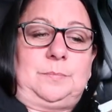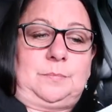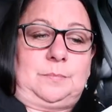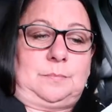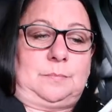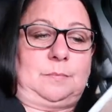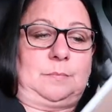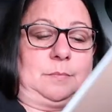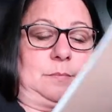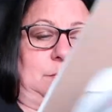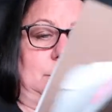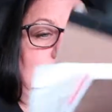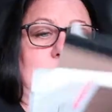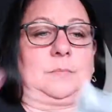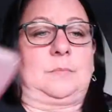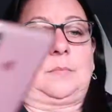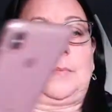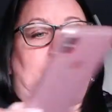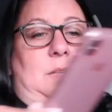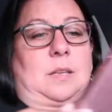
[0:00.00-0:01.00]

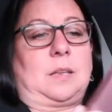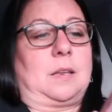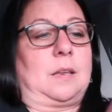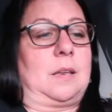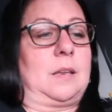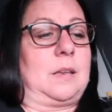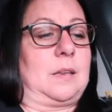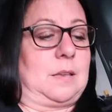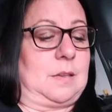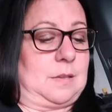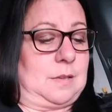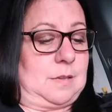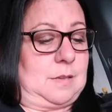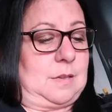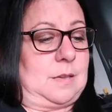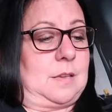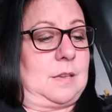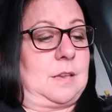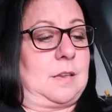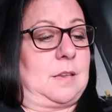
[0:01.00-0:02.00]

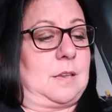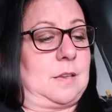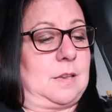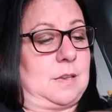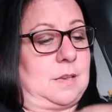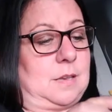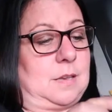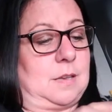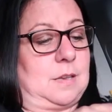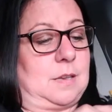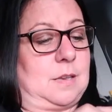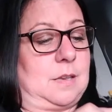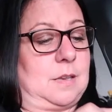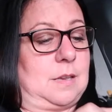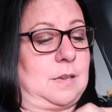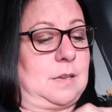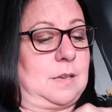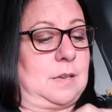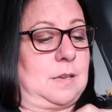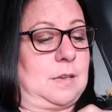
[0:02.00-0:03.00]

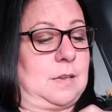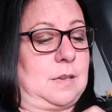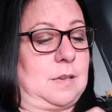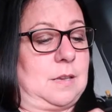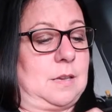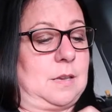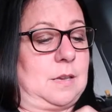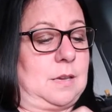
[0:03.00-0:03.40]
Nothing is said.